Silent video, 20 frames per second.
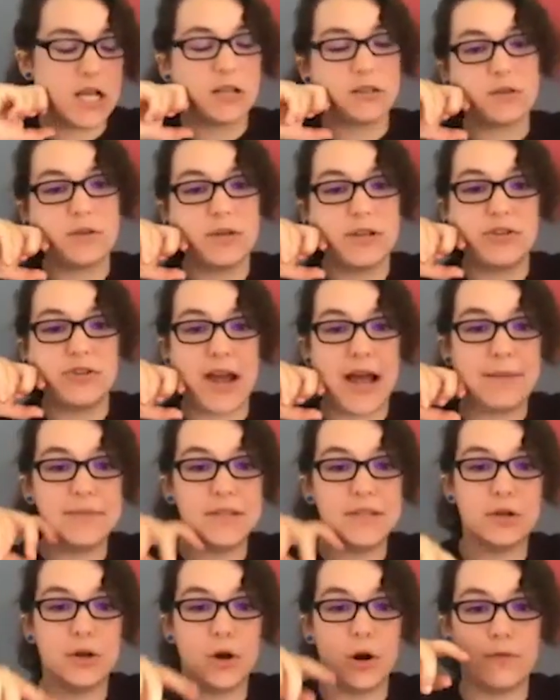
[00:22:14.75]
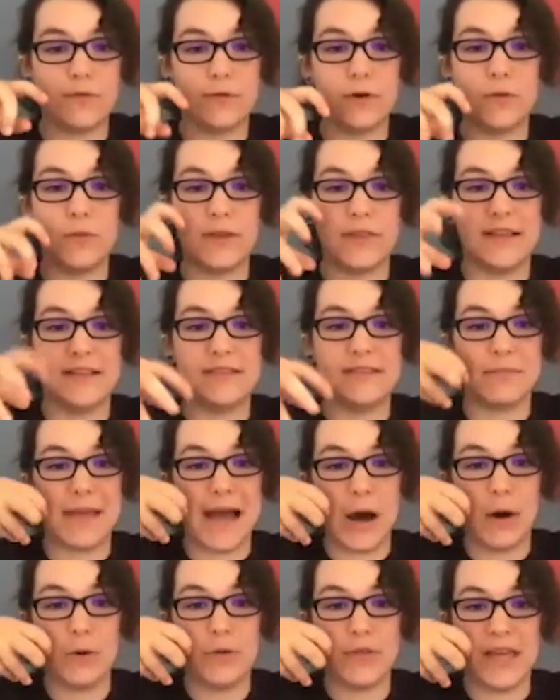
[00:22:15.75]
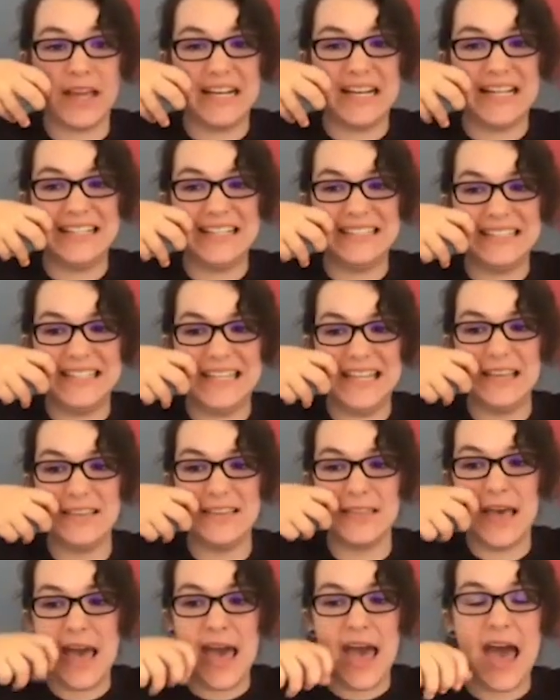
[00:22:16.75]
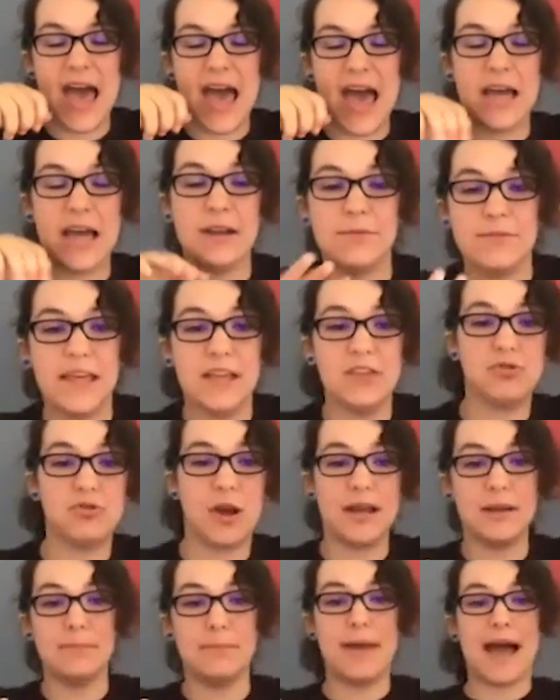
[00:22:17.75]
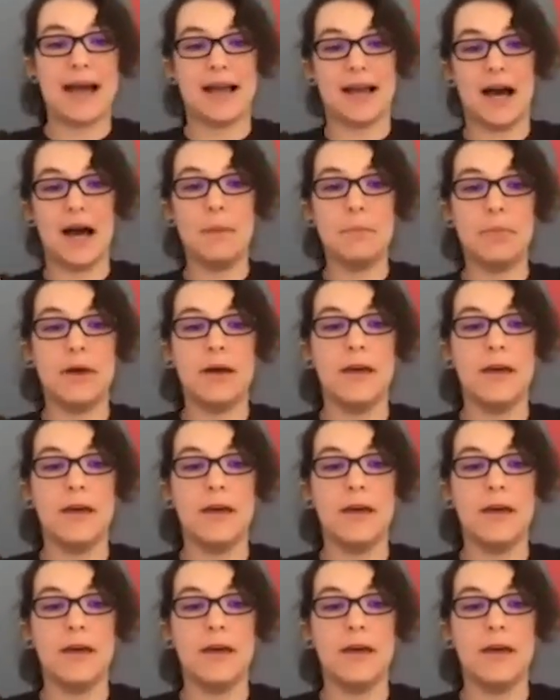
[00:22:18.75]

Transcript: So he grabs a gopher with his mouth and his teeth, and if they try to back up,